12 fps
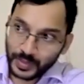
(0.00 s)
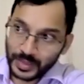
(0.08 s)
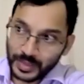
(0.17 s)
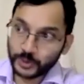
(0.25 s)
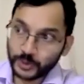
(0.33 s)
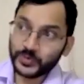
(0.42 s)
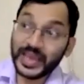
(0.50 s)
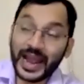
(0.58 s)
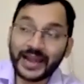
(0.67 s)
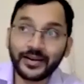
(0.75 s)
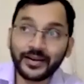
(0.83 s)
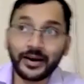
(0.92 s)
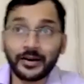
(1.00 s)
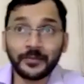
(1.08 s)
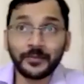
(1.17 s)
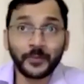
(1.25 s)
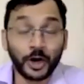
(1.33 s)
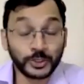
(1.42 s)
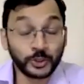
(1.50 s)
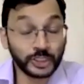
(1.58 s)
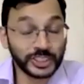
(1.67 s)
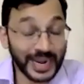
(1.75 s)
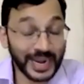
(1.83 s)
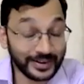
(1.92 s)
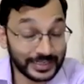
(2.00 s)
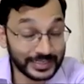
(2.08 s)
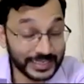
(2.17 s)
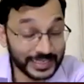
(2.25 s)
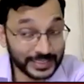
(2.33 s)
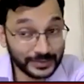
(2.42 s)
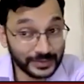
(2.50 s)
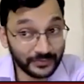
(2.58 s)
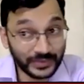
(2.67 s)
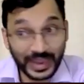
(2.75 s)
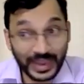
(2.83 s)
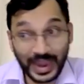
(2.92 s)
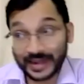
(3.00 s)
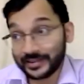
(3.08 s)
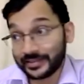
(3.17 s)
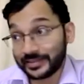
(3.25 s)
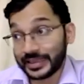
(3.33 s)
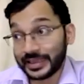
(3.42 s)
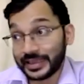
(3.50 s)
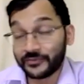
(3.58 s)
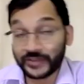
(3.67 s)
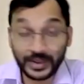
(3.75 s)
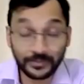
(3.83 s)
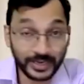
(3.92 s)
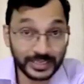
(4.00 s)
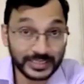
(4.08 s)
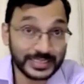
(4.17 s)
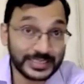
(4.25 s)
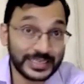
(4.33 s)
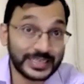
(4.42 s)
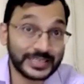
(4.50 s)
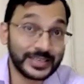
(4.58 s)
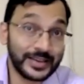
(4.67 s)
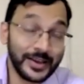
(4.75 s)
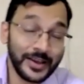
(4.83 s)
So we had Osgood-Schlatter disease, we had the Freiberg's disease,